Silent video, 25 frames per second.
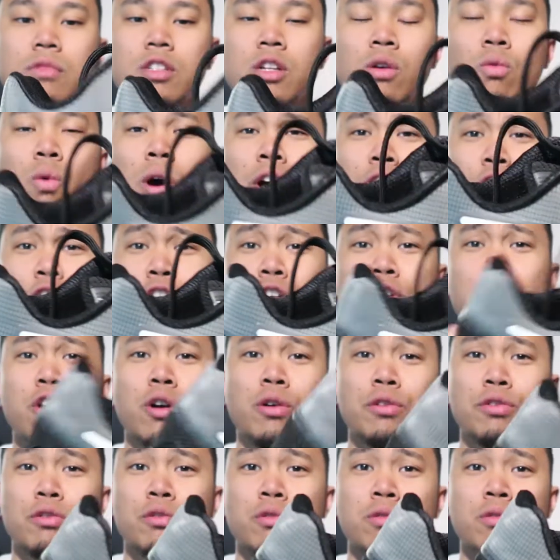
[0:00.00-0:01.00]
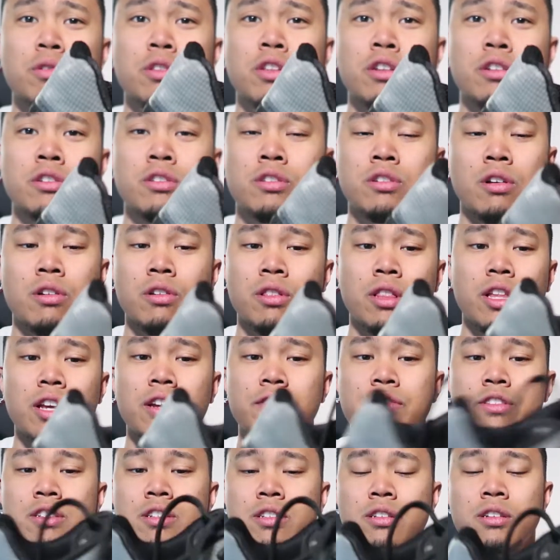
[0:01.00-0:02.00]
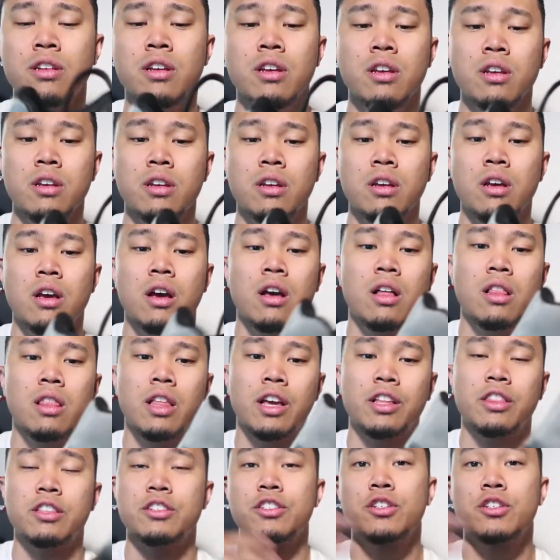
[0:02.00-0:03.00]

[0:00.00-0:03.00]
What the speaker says: while you're going through certain lifts like the